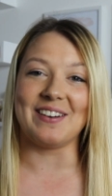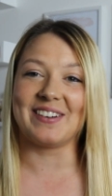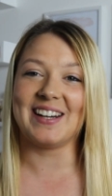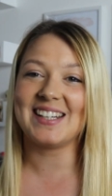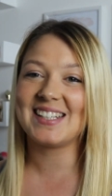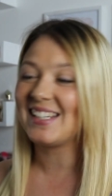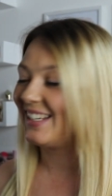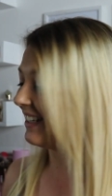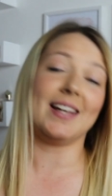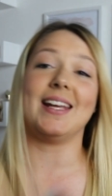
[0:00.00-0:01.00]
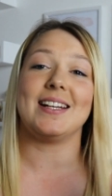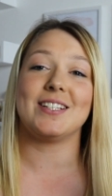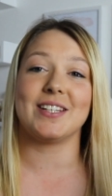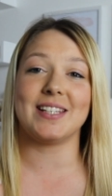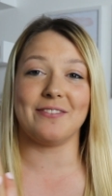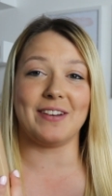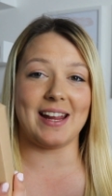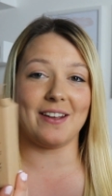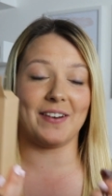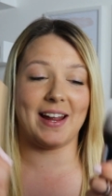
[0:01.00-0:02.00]
coverage. And yeah, just to
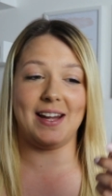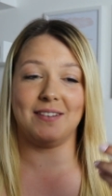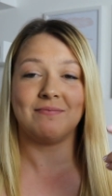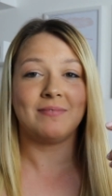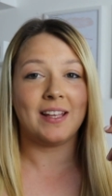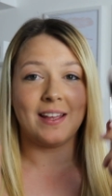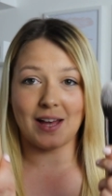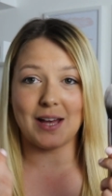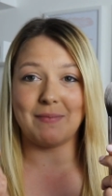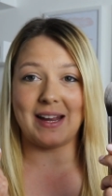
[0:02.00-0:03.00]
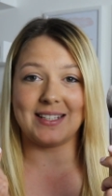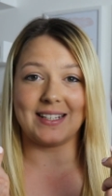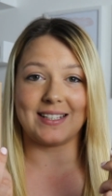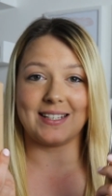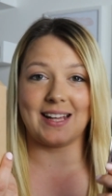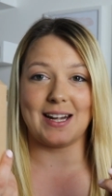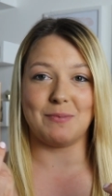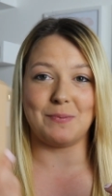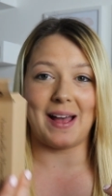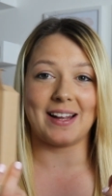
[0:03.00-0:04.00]
reiterate, amazing
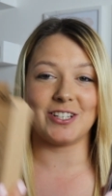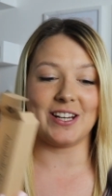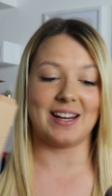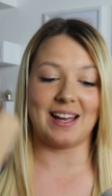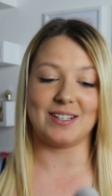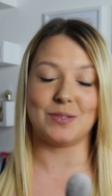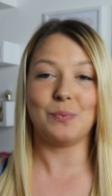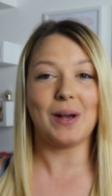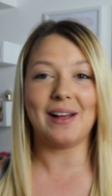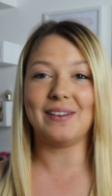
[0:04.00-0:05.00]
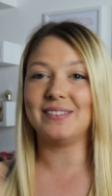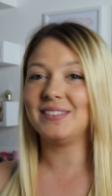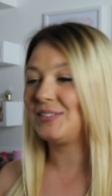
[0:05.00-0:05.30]
sustainable packaging as well.